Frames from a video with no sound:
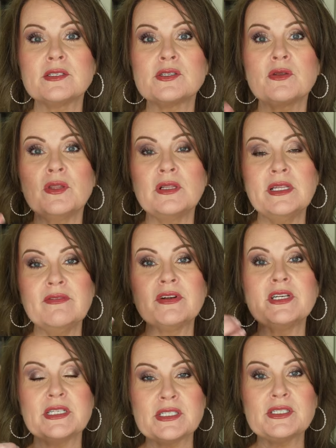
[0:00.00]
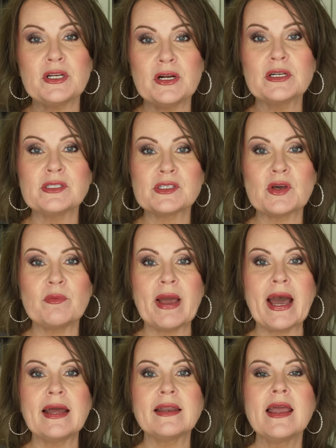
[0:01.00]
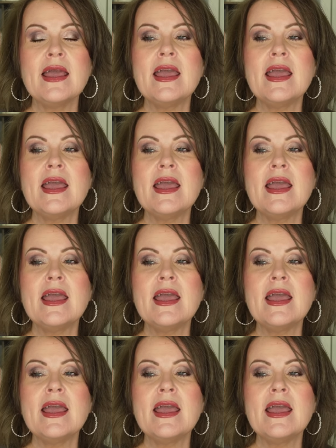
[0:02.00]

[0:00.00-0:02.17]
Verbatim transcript: so the liver doesn't hurt so bad.